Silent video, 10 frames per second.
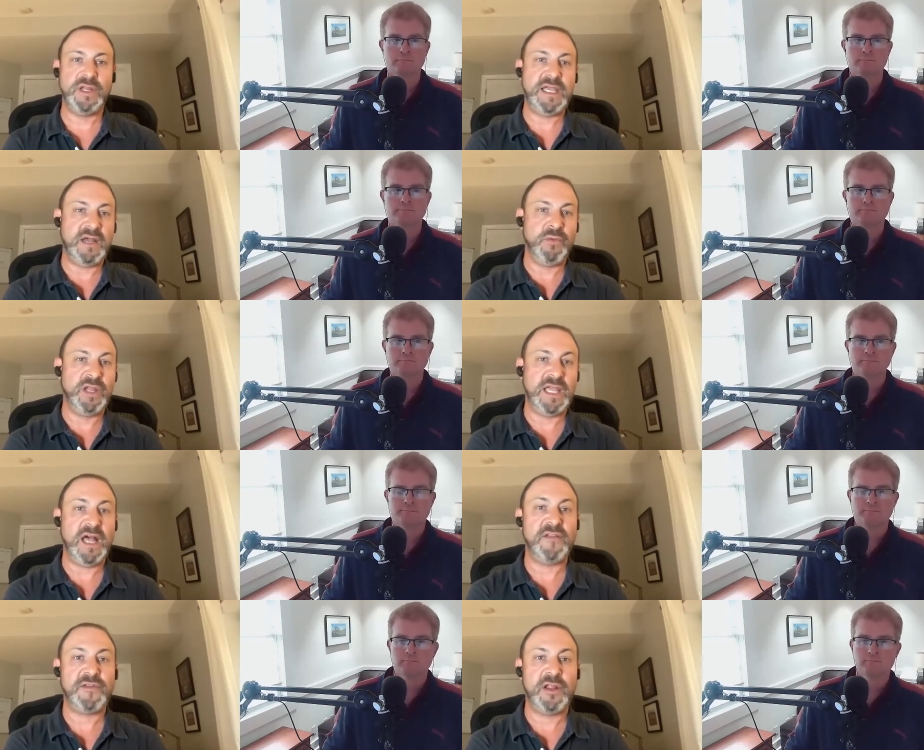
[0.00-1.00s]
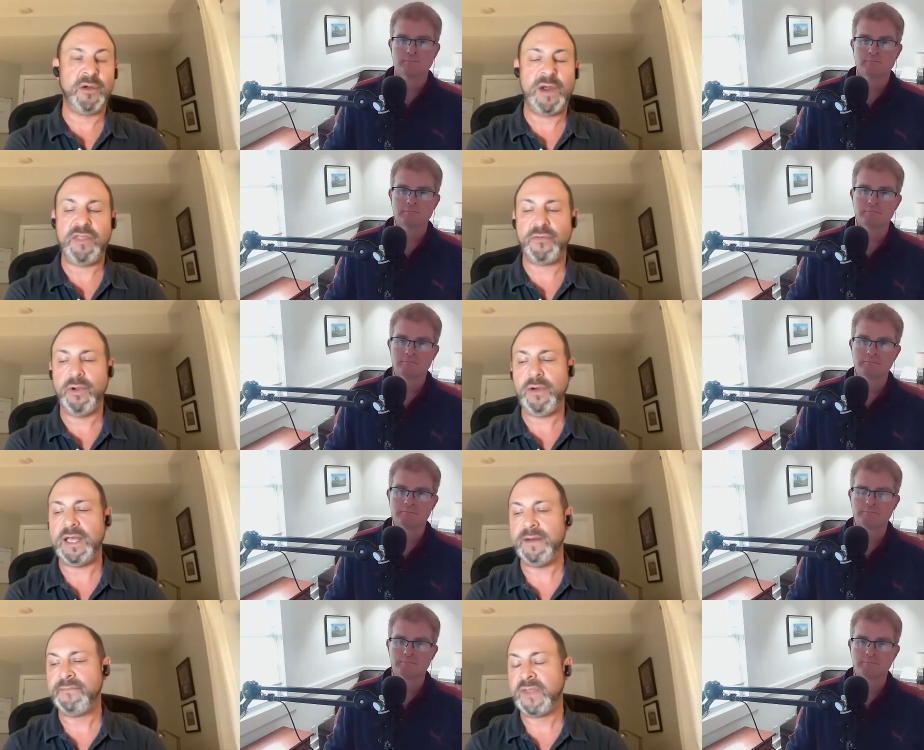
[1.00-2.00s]
Speaker 1: and really, really hustle our way
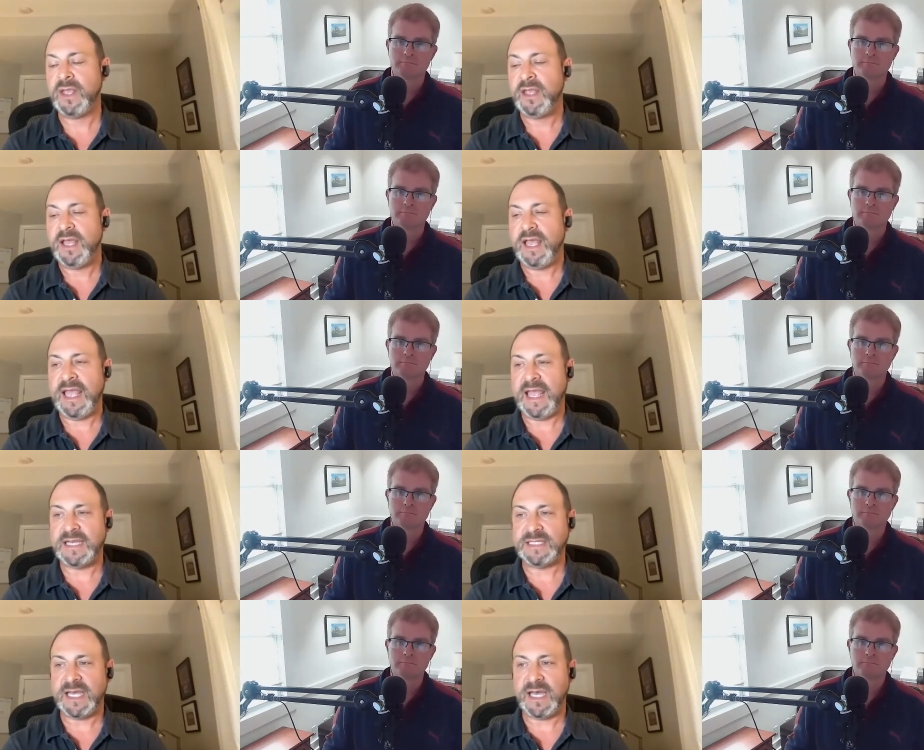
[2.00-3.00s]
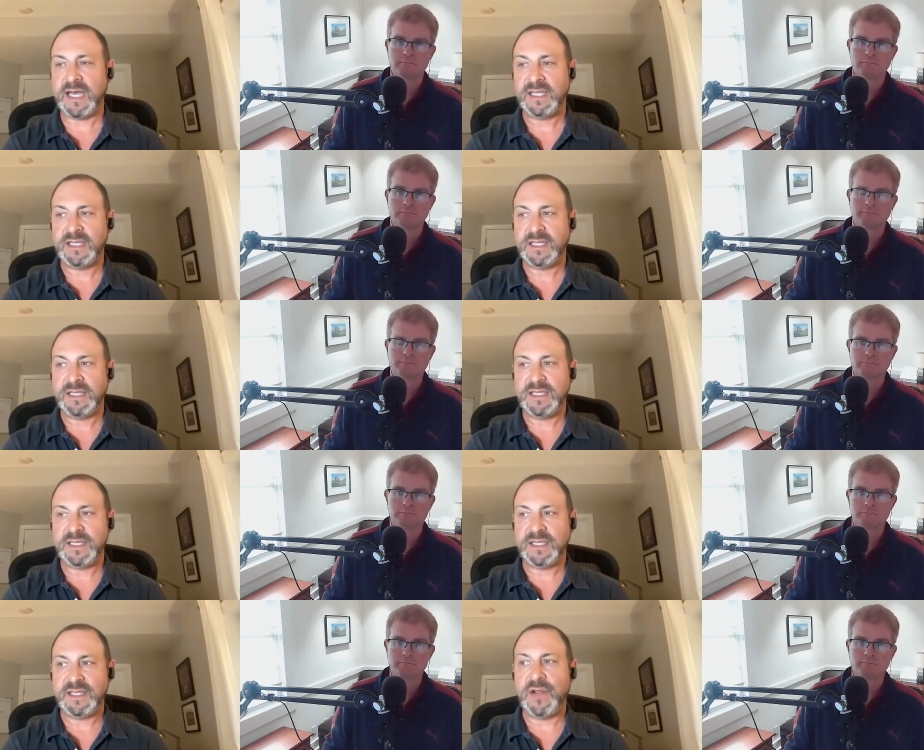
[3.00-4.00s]
through it. And, uh,
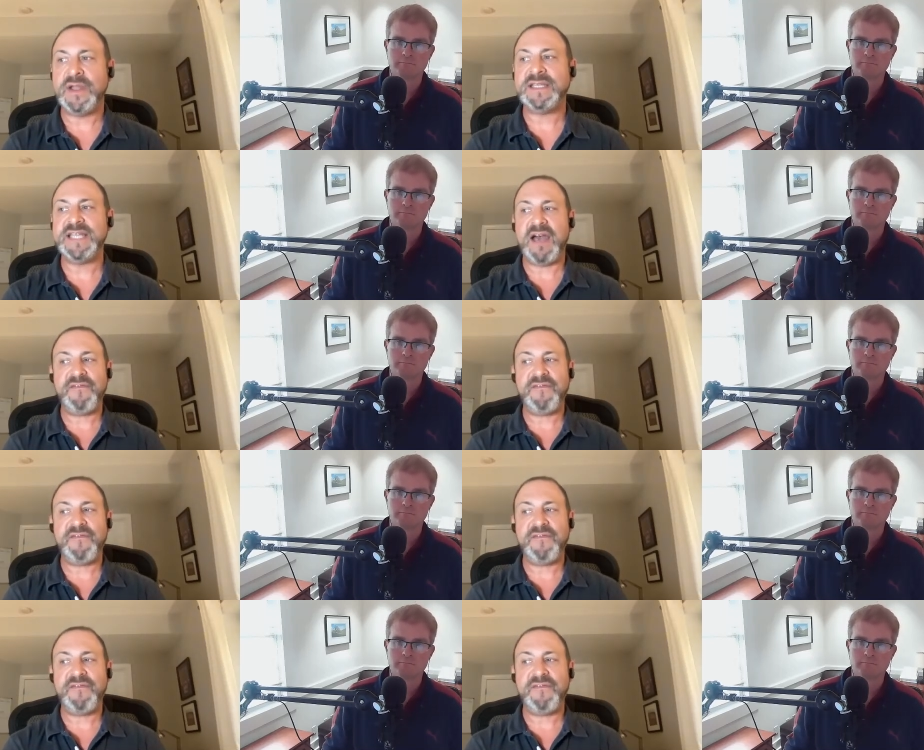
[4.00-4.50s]
you know, it